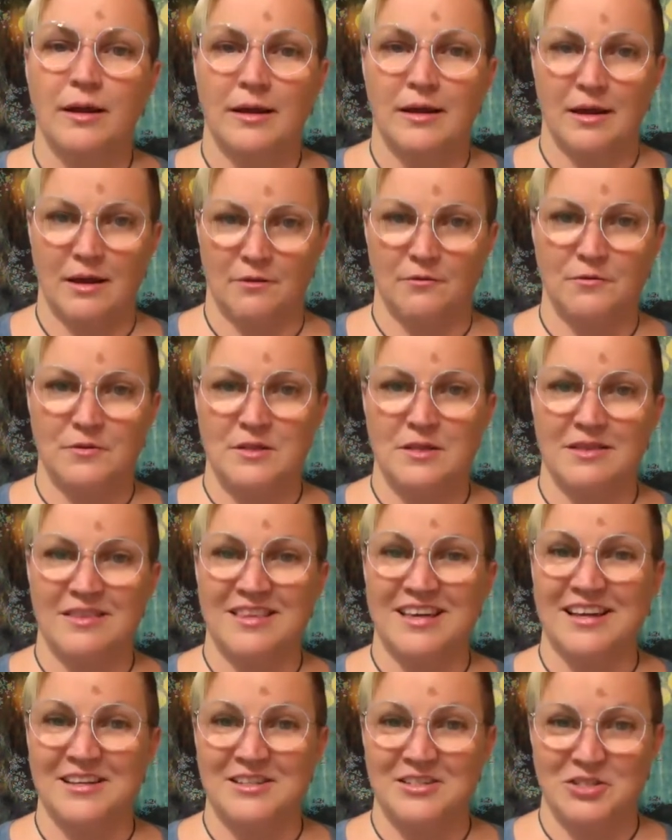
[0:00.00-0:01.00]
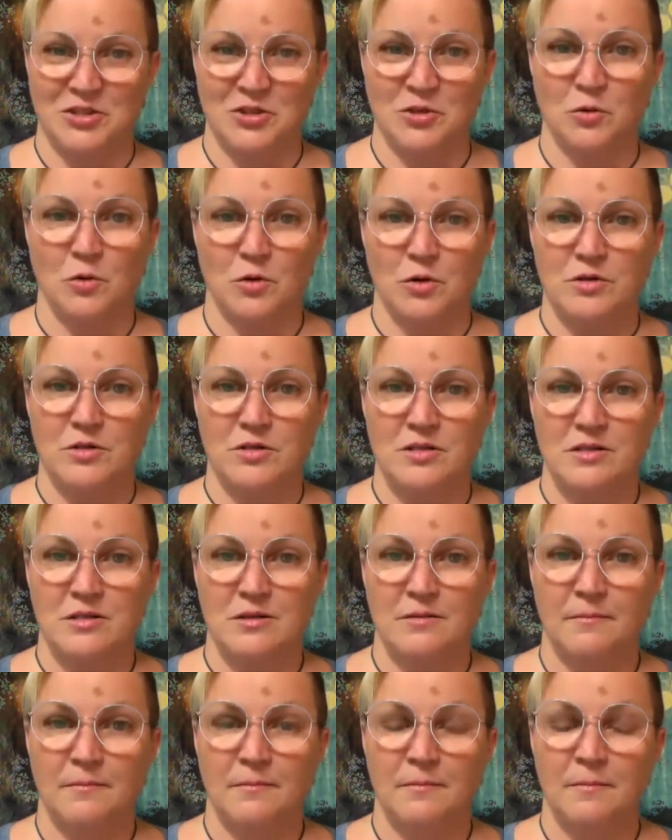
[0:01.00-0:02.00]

gift that is yours.